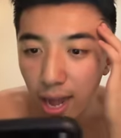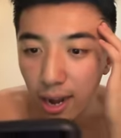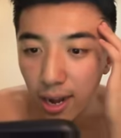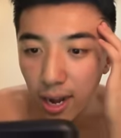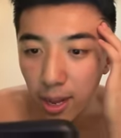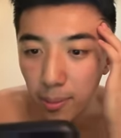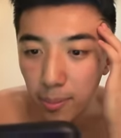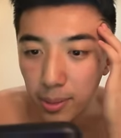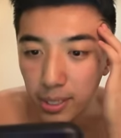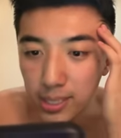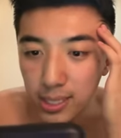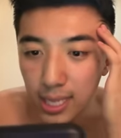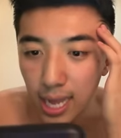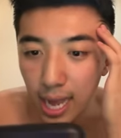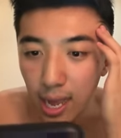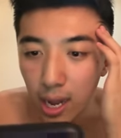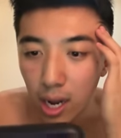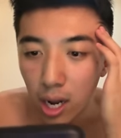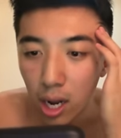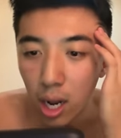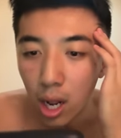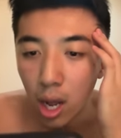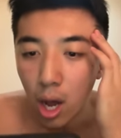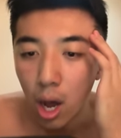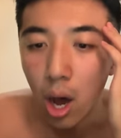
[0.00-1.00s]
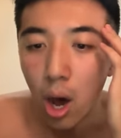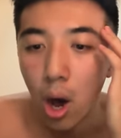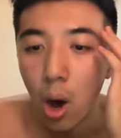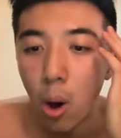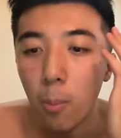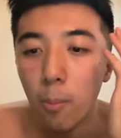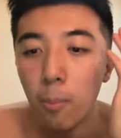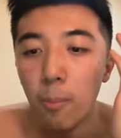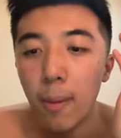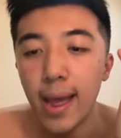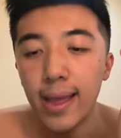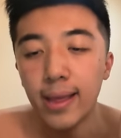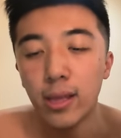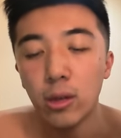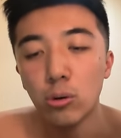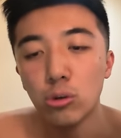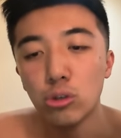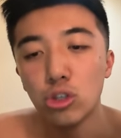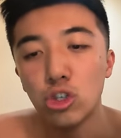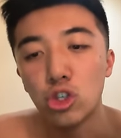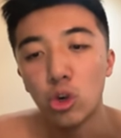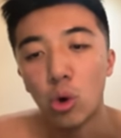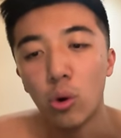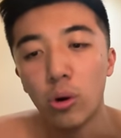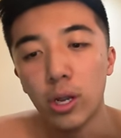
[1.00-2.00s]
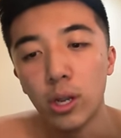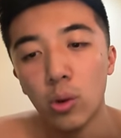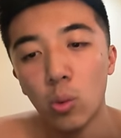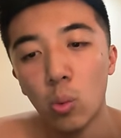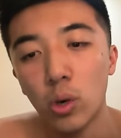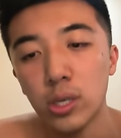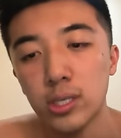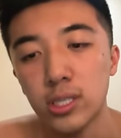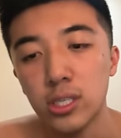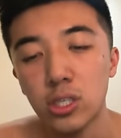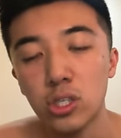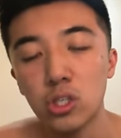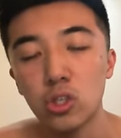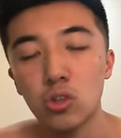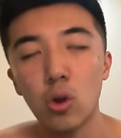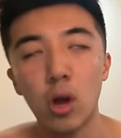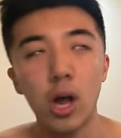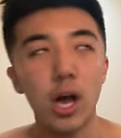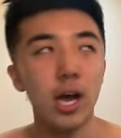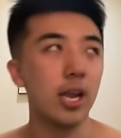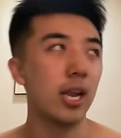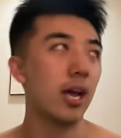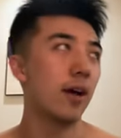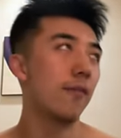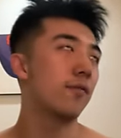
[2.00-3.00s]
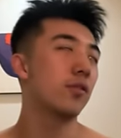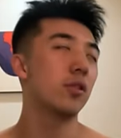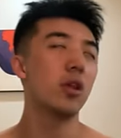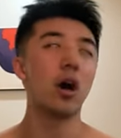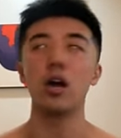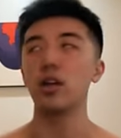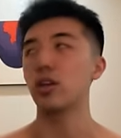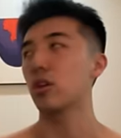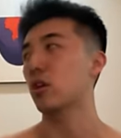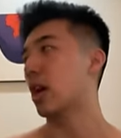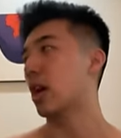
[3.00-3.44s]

did I miss that? oh, Michael Jordan wasn't strong enough. No, you